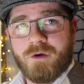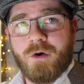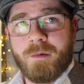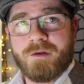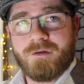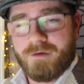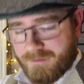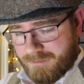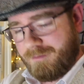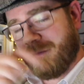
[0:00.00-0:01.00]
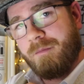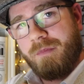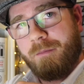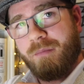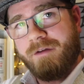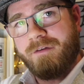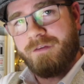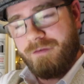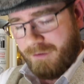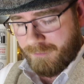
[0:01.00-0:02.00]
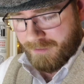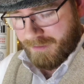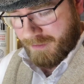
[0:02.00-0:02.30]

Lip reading: comments on the previous filler